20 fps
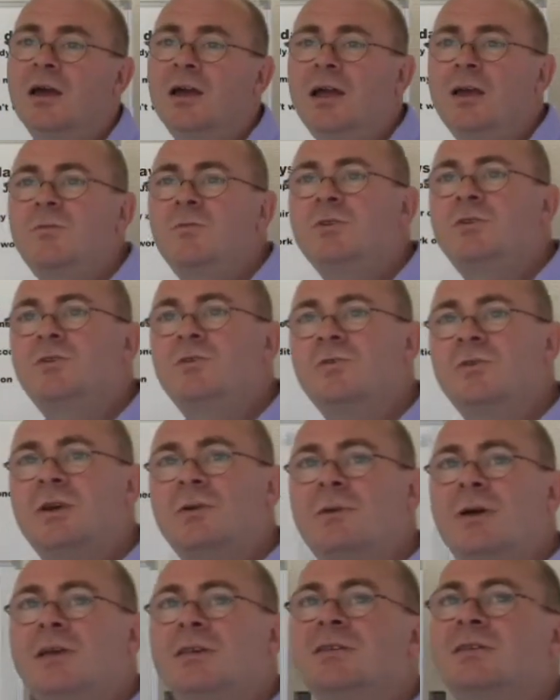again we're
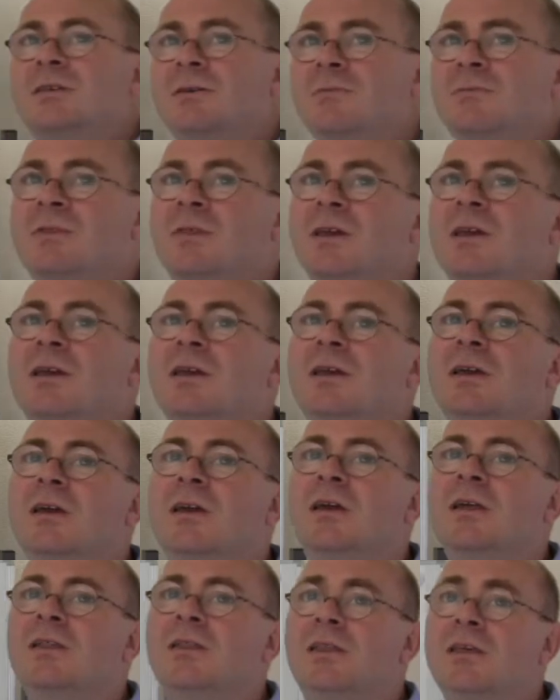talking about something
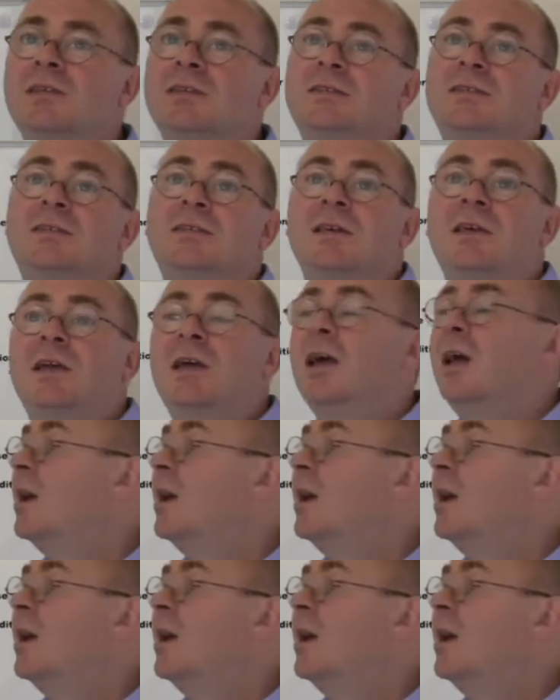that's